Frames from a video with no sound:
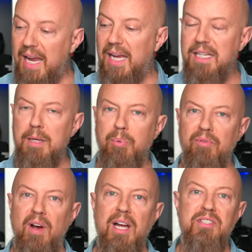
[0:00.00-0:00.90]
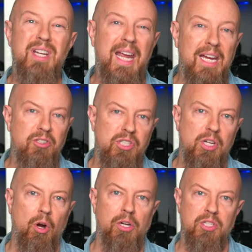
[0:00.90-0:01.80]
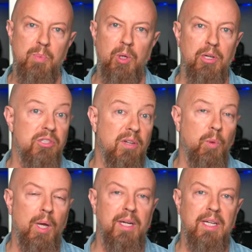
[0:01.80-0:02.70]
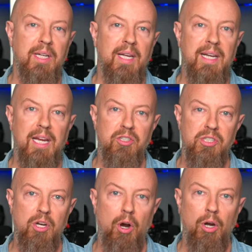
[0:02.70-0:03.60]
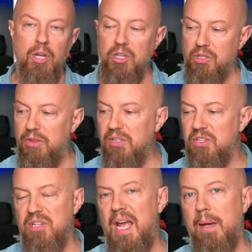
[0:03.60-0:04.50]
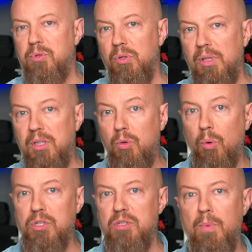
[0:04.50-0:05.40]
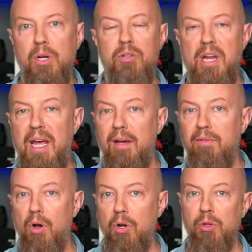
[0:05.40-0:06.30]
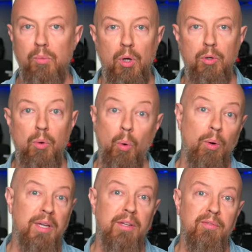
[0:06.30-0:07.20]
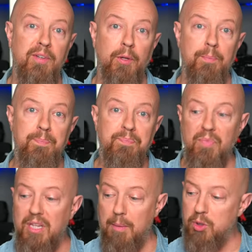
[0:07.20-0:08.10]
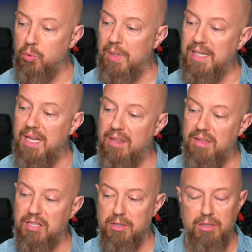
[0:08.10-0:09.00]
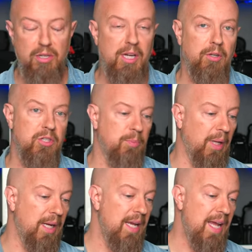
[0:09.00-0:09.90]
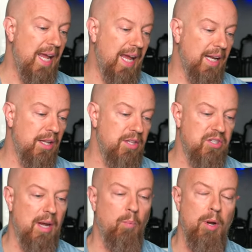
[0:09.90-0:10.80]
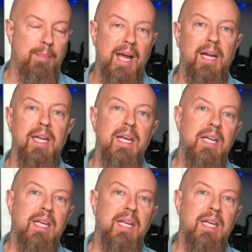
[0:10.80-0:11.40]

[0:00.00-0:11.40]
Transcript: and it provides an HDR experience if you're editing in HDR. So this is an absolutely gorgeous monitor to have on the road or in the field. Now between this Neon display and this M1 Mac